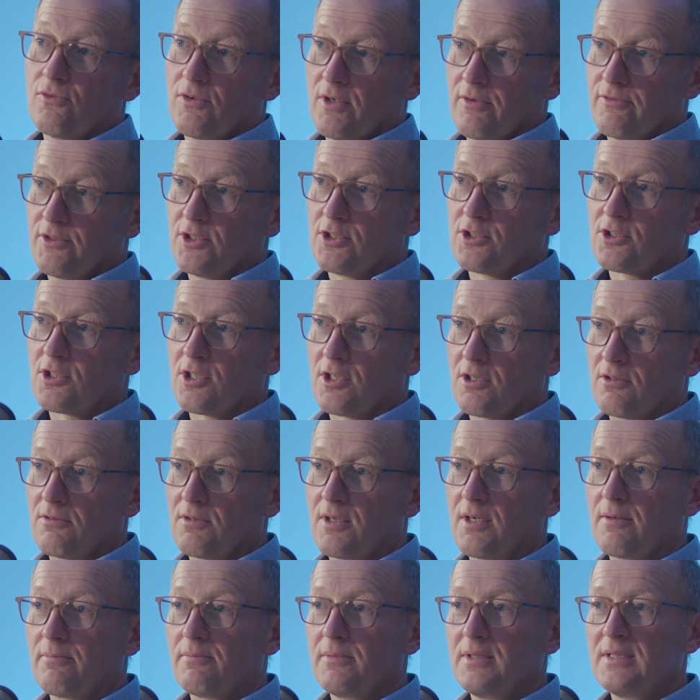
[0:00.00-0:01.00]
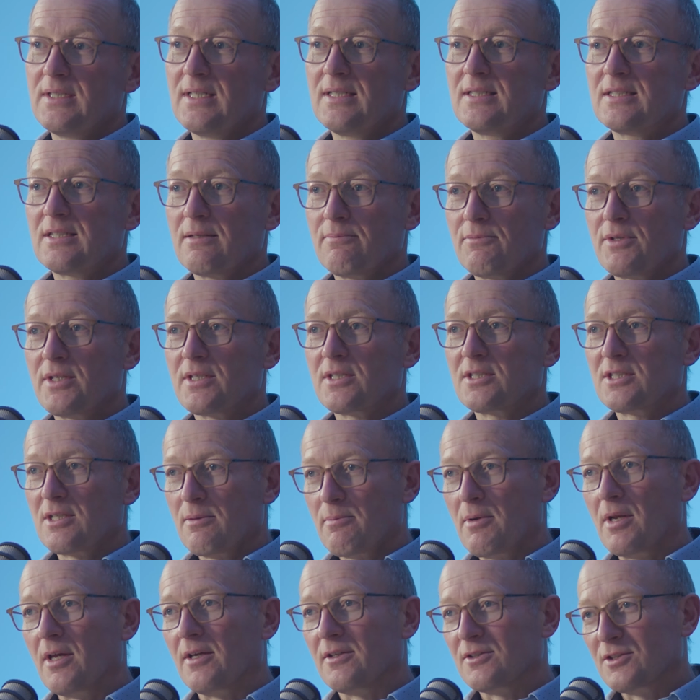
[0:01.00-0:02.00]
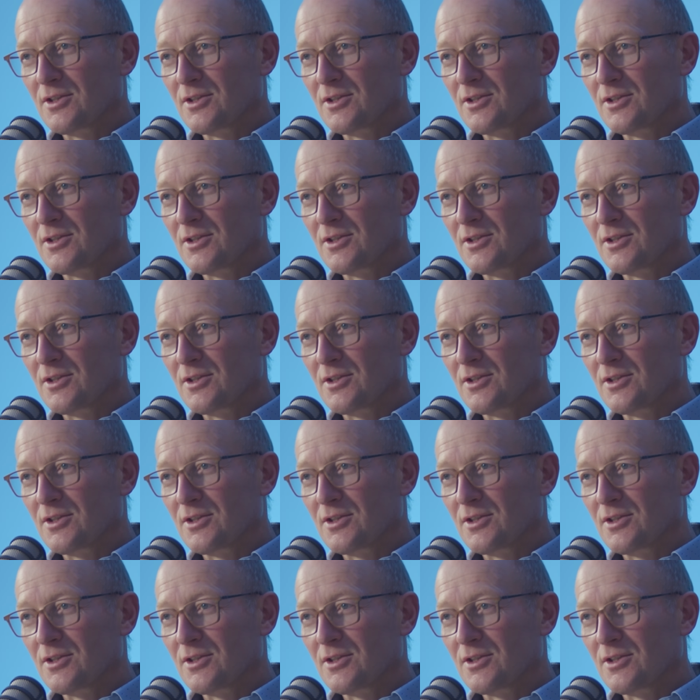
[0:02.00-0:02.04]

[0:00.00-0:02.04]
five years ago, and we did something similar.